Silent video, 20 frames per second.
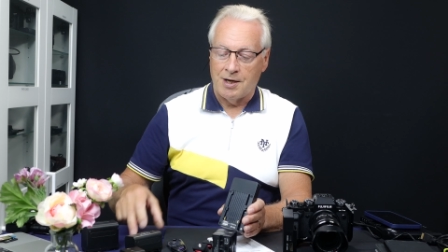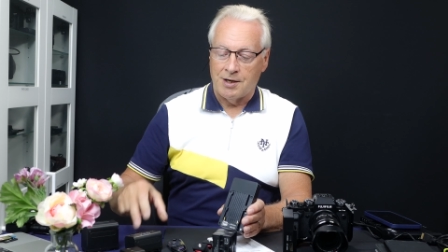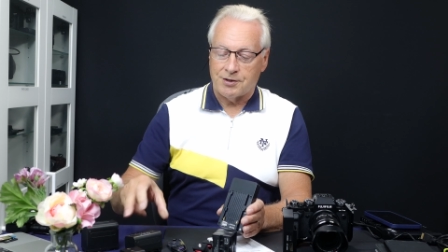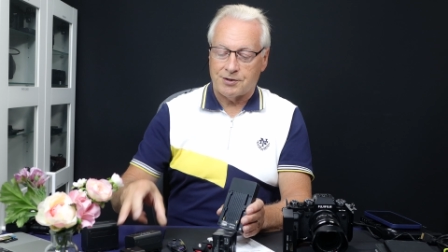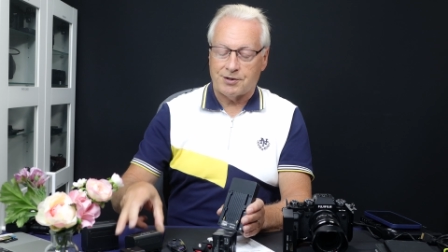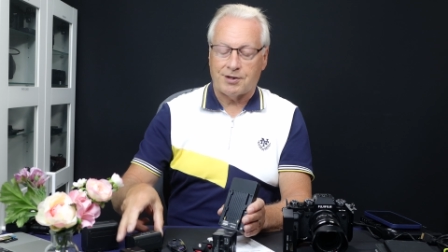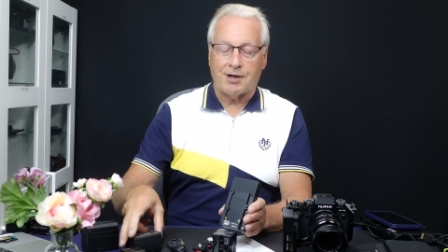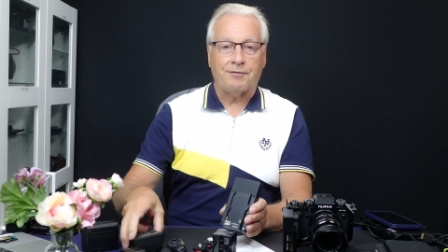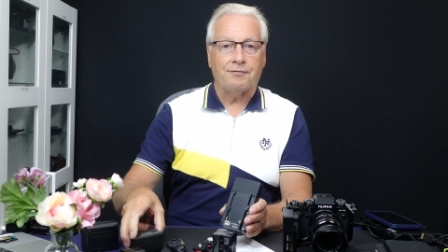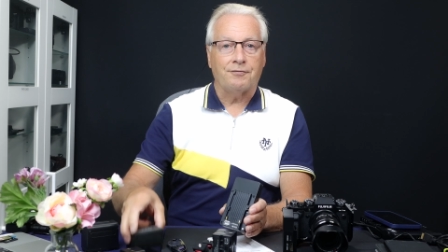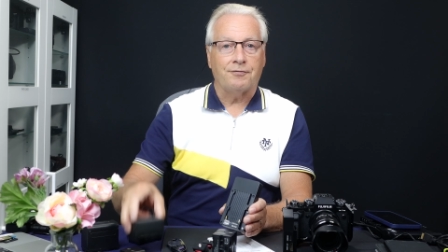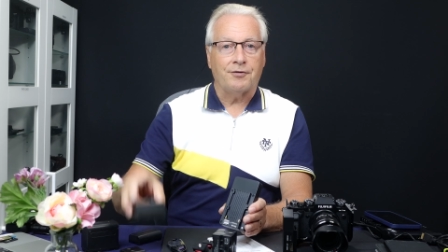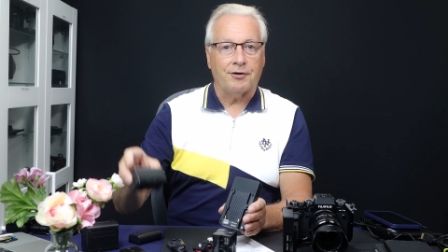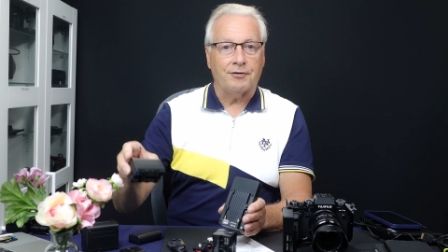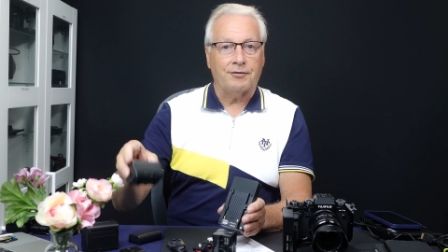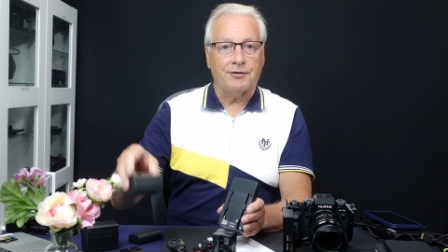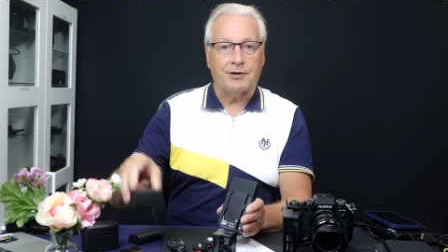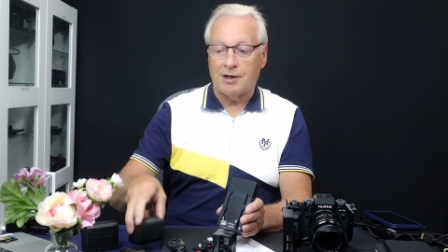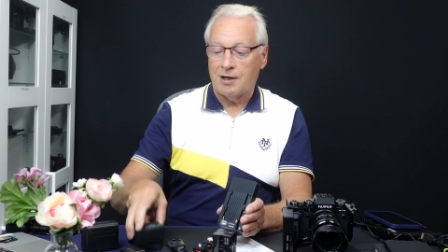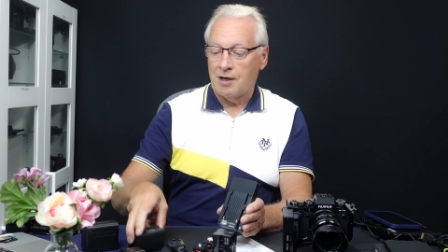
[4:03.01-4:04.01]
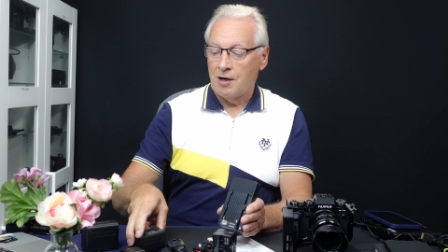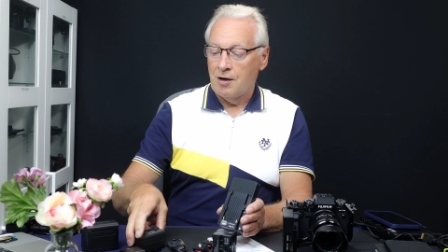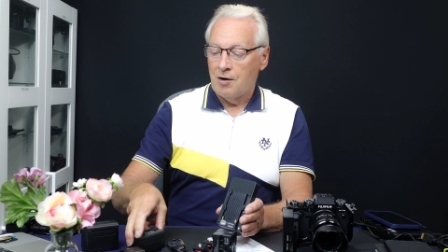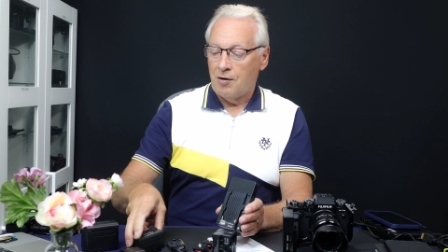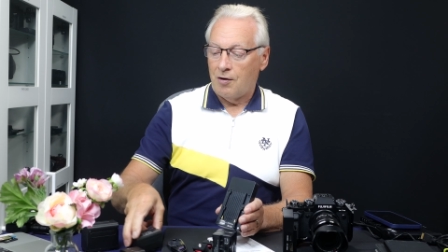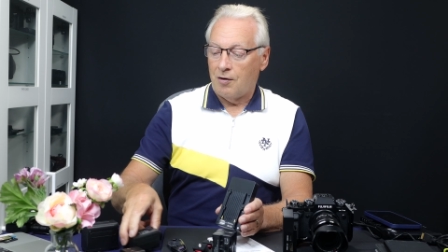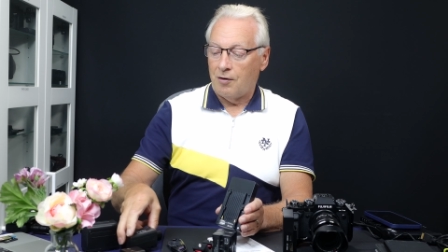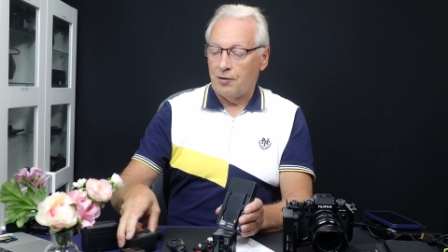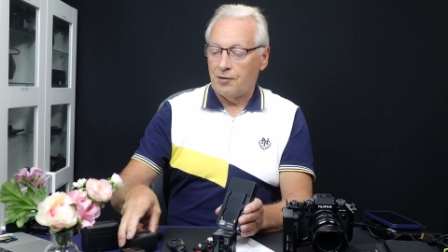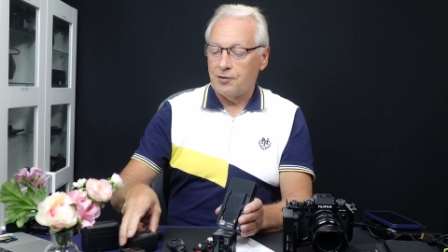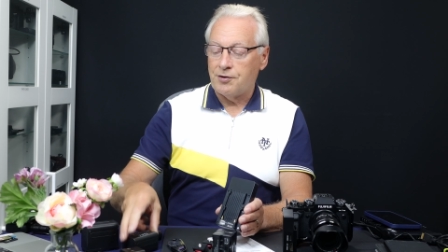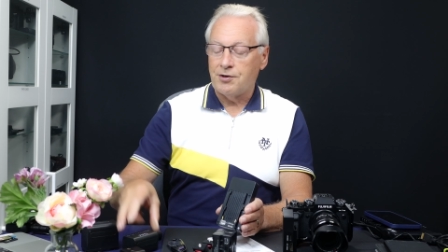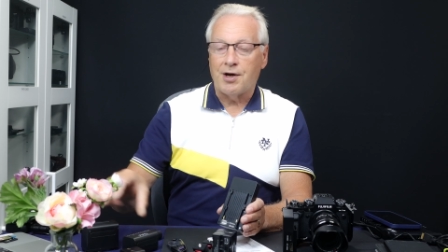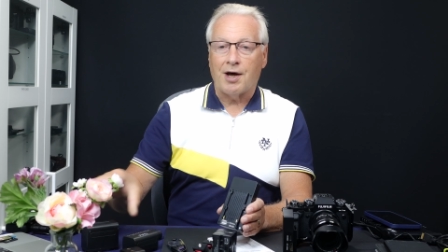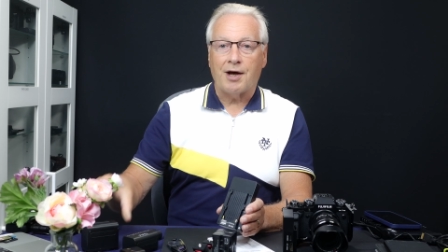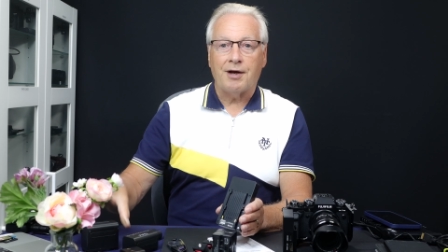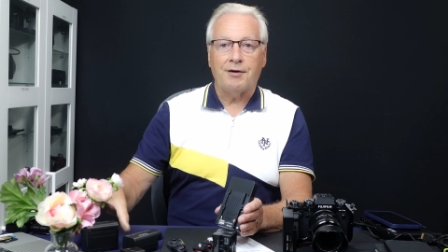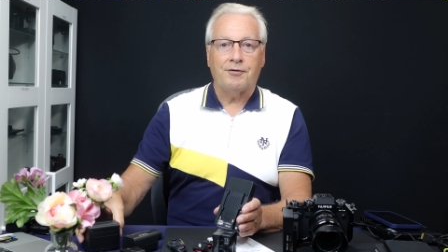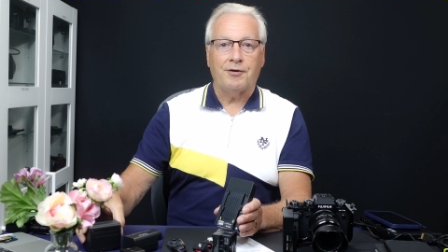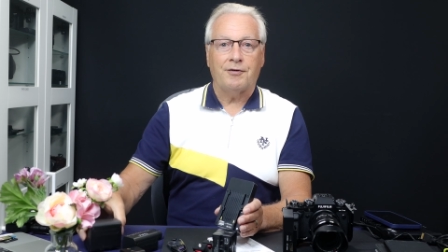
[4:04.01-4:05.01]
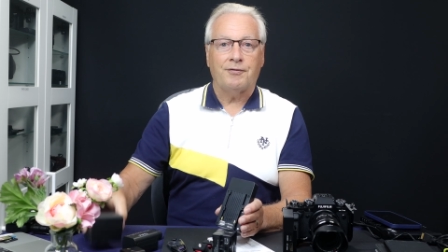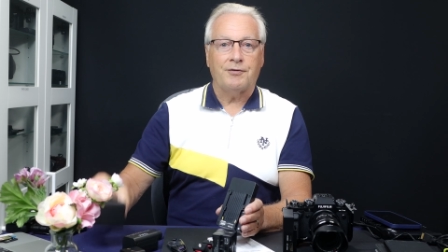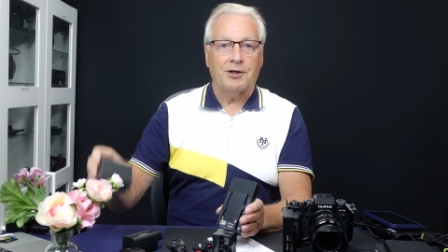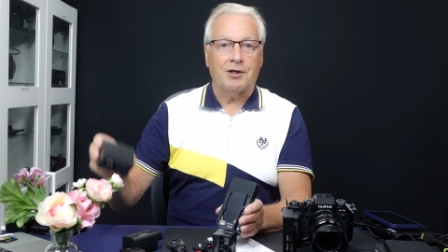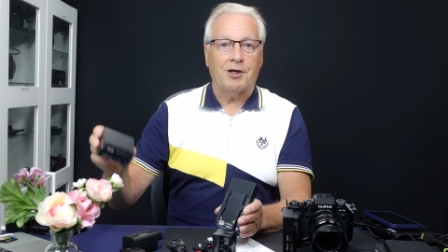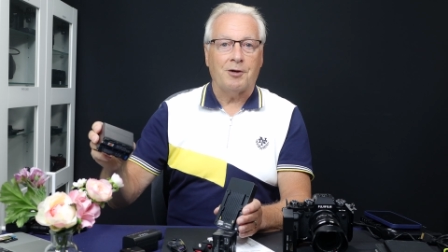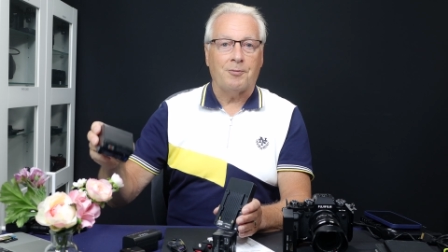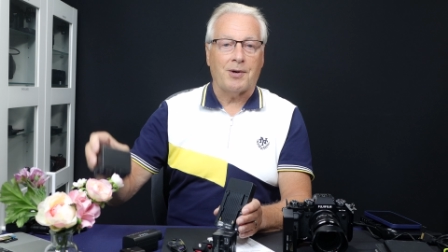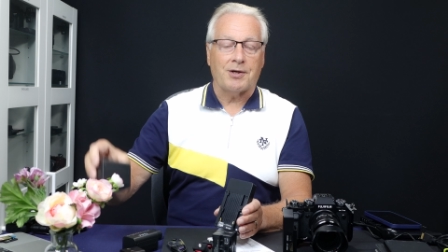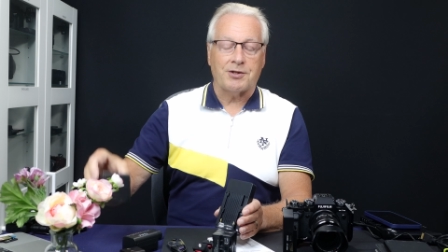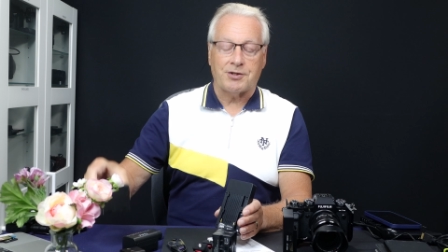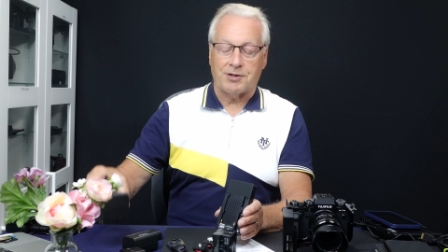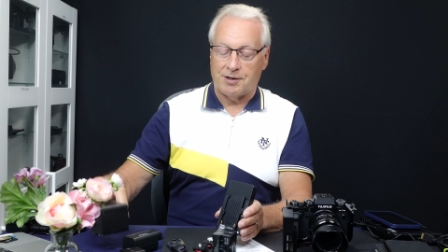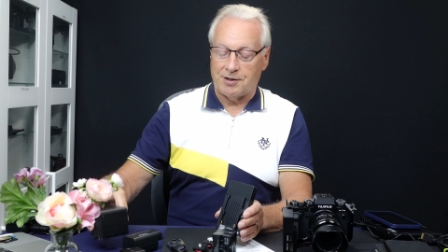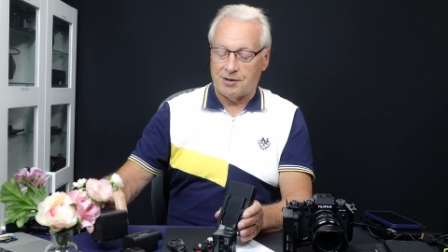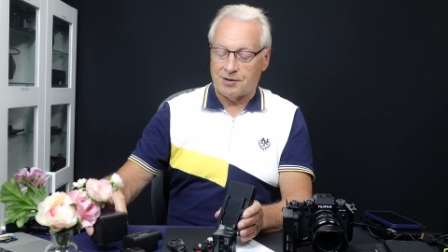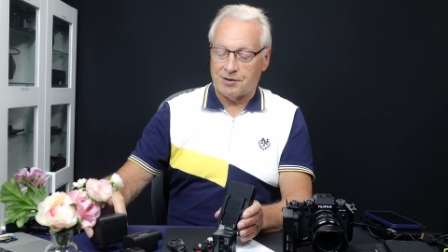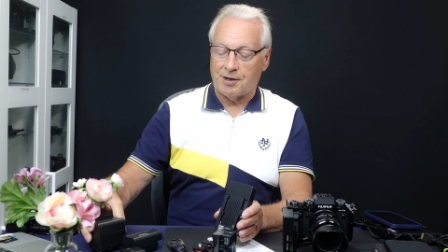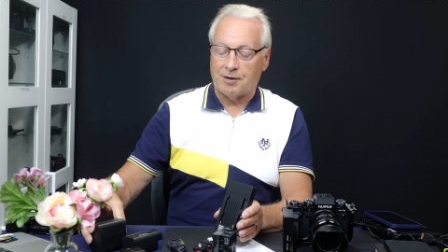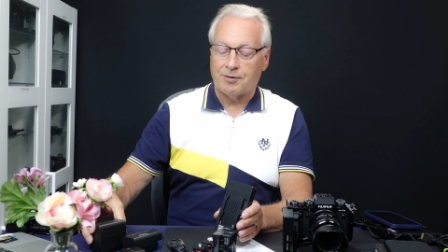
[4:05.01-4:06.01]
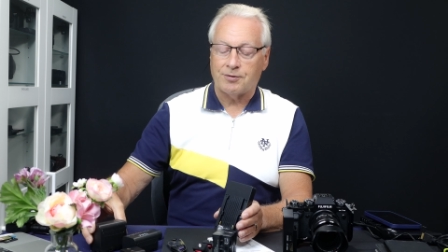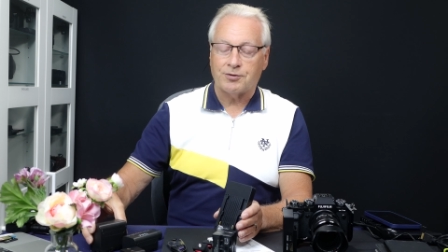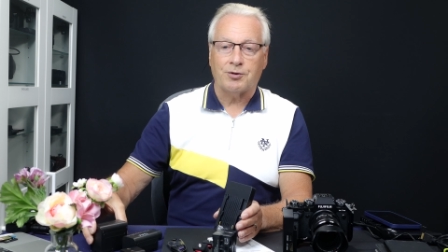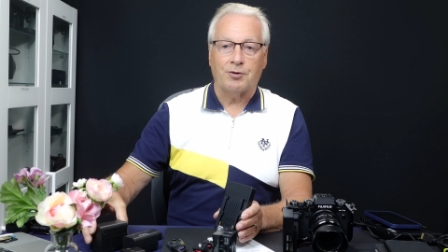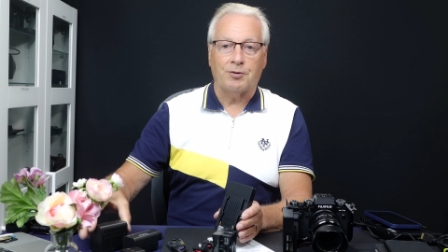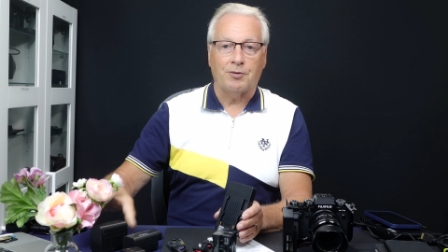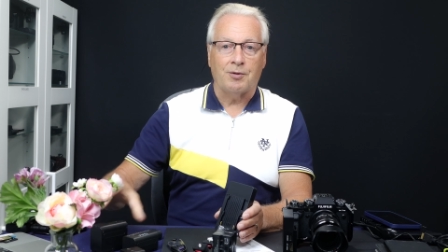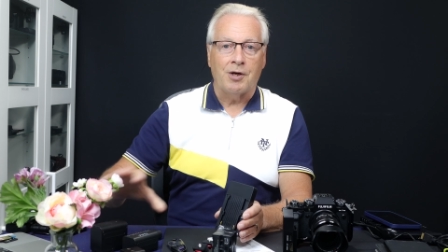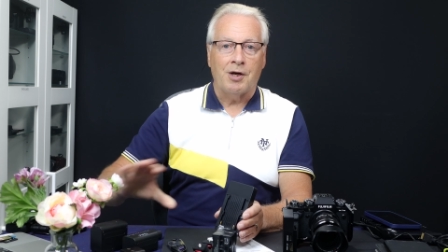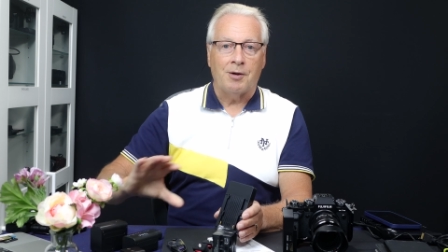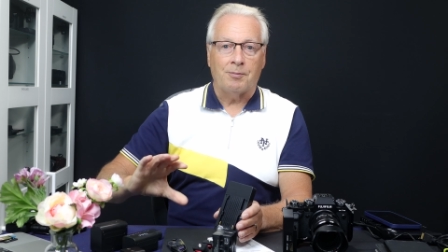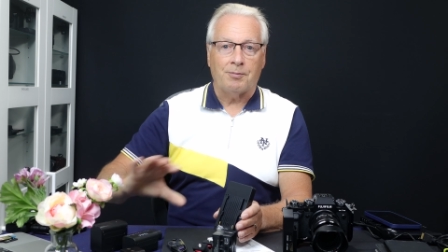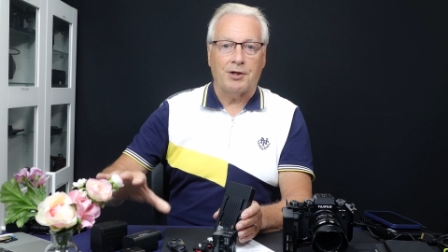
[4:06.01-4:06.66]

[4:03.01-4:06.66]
750 or 950 capacity cell so